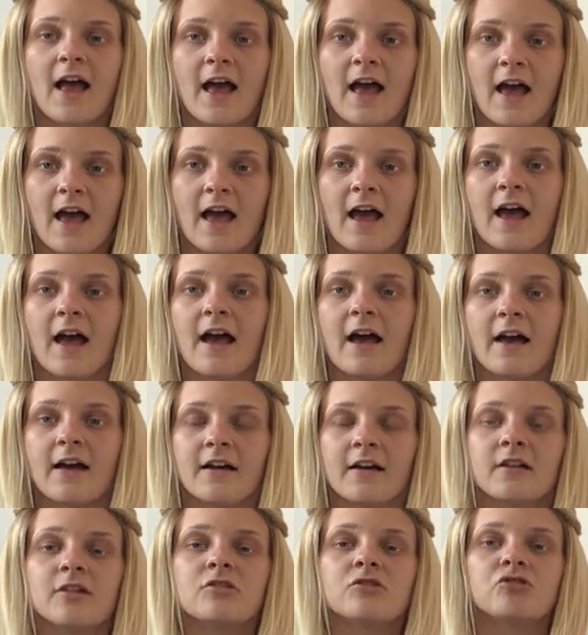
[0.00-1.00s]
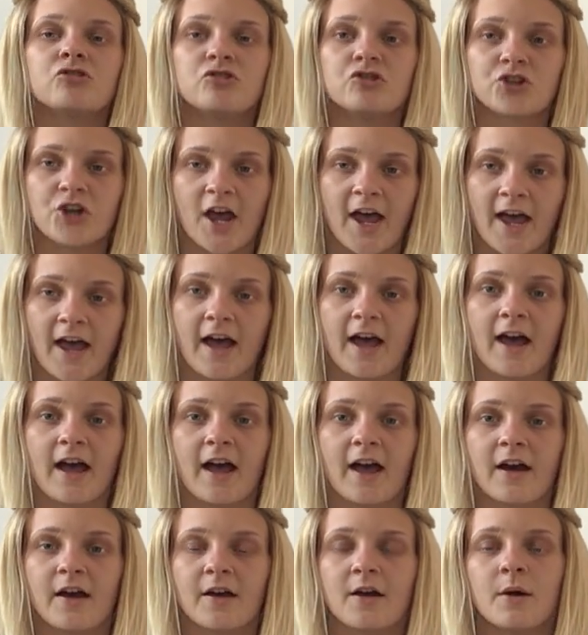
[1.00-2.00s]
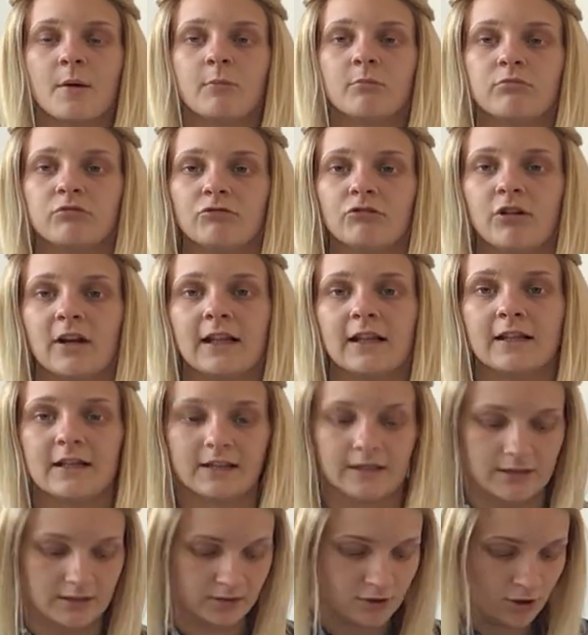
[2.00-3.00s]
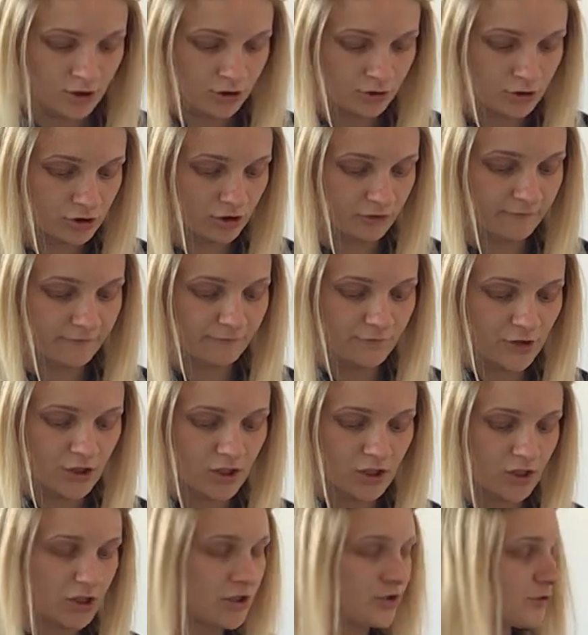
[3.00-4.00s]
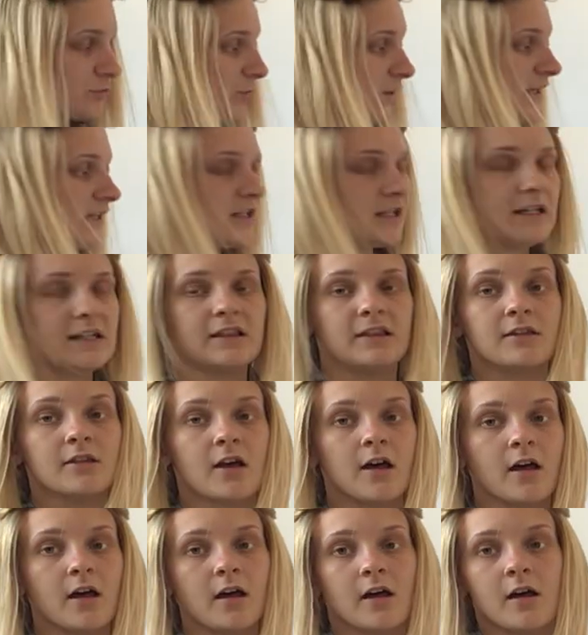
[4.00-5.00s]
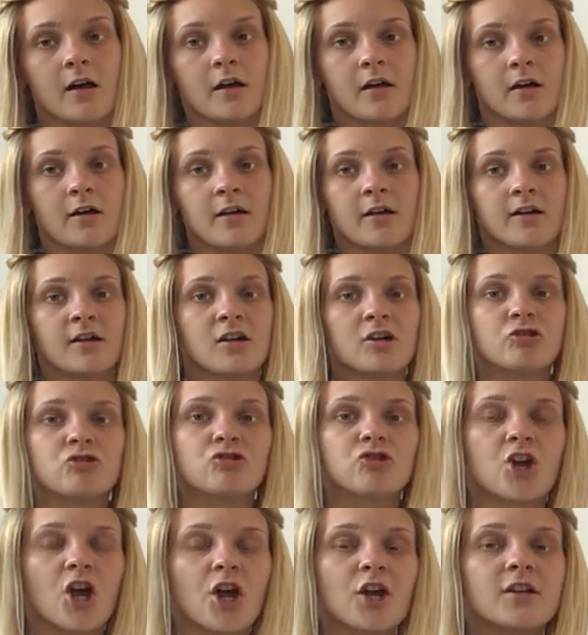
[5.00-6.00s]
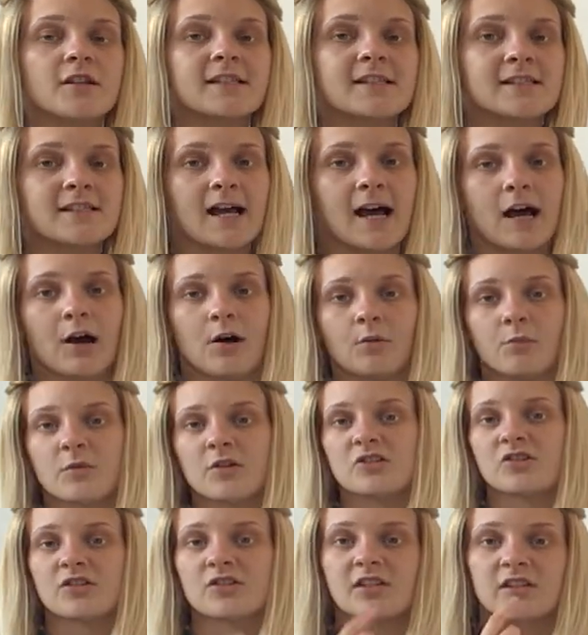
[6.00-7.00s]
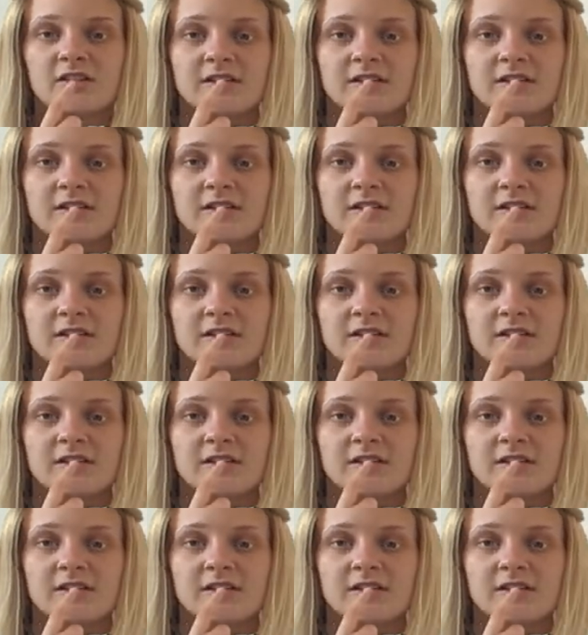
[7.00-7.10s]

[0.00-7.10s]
air, chair. Brilliant. So first we need the ch sound, which is a